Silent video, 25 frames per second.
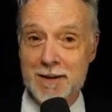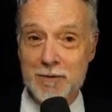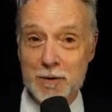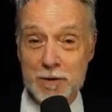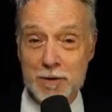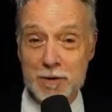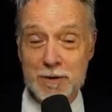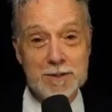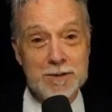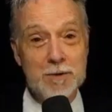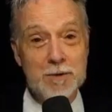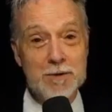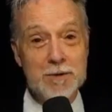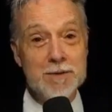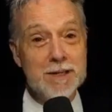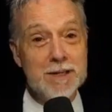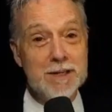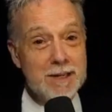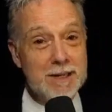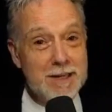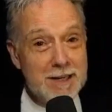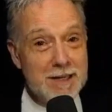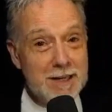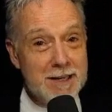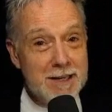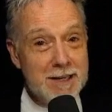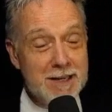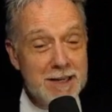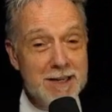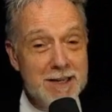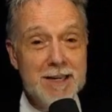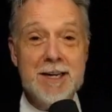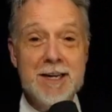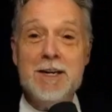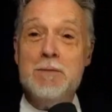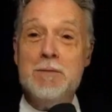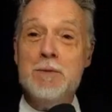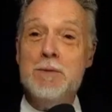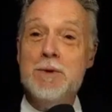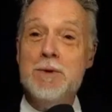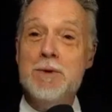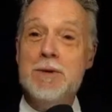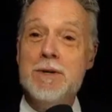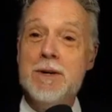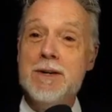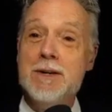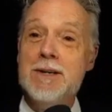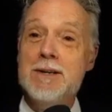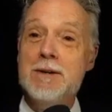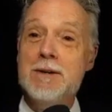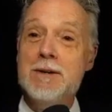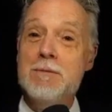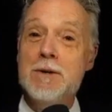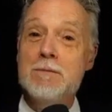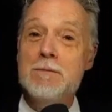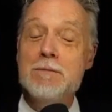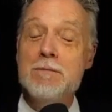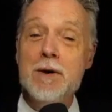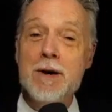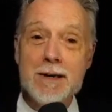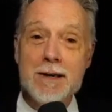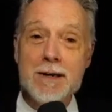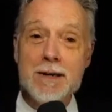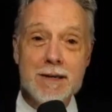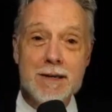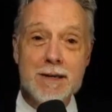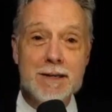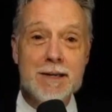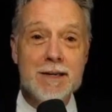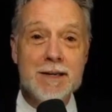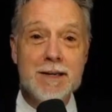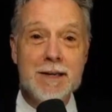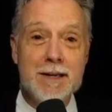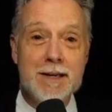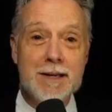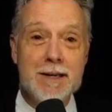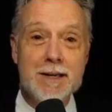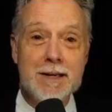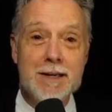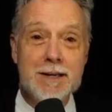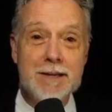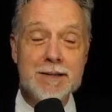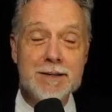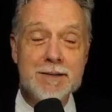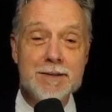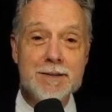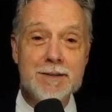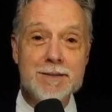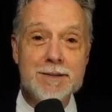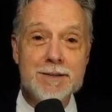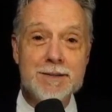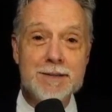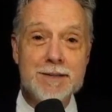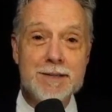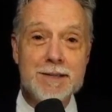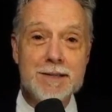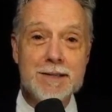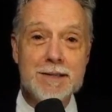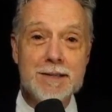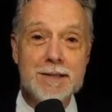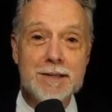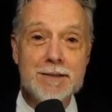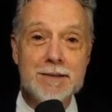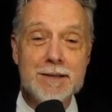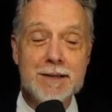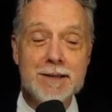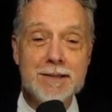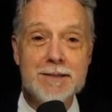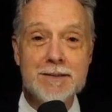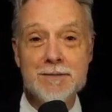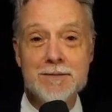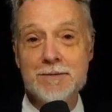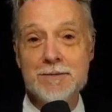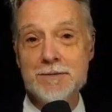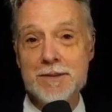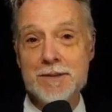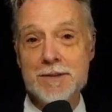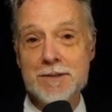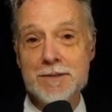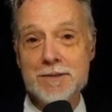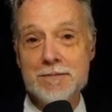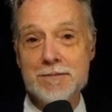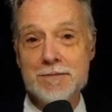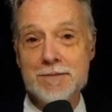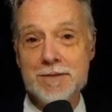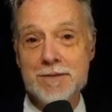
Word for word: Of course, I'm only kidding, but we're talking about marketing, and you can see lots of uh,